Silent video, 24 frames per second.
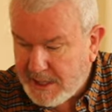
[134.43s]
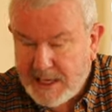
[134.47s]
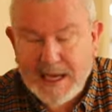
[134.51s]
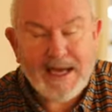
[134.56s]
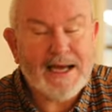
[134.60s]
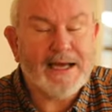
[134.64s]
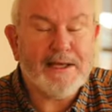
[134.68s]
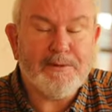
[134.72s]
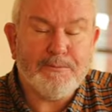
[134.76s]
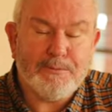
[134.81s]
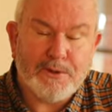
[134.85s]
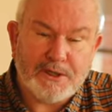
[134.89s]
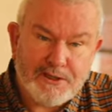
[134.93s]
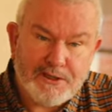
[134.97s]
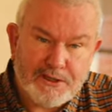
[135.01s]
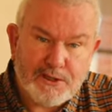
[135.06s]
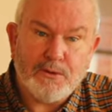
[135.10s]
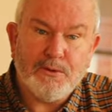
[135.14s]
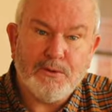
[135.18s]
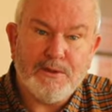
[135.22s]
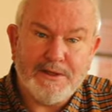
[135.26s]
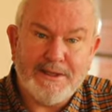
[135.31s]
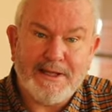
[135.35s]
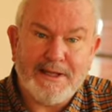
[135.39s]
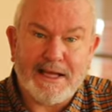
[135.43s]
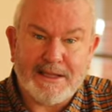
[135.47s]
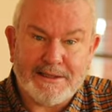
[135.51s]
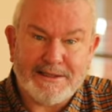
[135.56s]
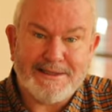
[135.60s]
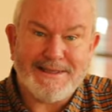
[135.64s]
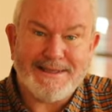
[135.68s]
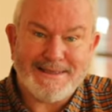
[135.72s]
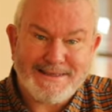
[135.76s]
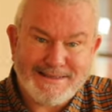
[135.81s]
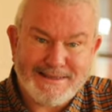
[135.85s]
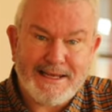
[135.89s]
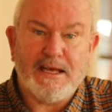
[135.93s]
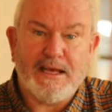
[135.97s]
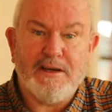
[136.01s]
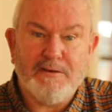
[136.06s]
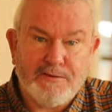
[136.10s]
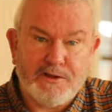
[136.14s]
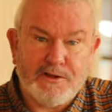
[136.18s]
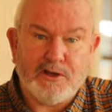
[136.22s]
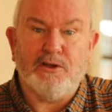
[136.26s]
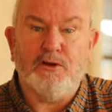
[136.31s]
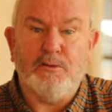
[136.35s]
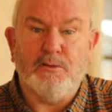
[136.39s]
And by doing that, to save
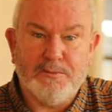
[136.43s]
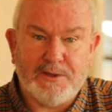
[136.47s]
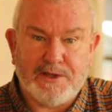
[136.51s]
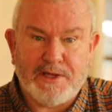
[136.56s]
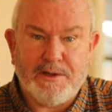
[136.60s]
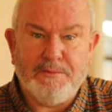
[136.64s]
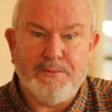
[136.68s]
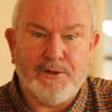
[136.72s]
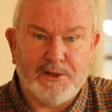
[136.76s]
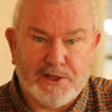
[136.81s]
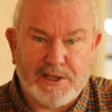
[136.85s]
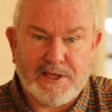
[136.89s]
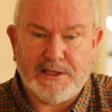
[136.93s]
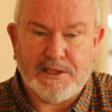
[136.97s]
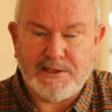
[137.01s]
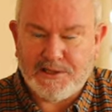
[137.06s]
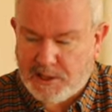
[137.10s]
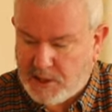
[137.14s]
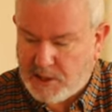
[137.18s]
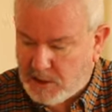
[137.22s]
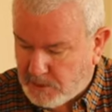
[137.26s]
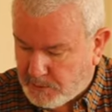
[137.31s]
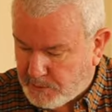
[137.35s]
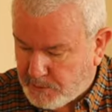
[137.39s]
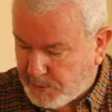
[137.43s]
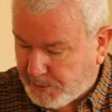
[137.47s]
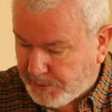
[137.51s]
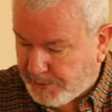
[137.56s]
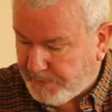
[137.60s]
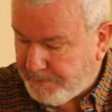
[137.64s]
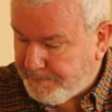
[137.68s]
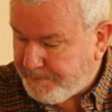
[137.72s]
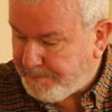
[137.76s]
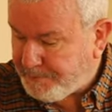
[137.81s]
the company money in the long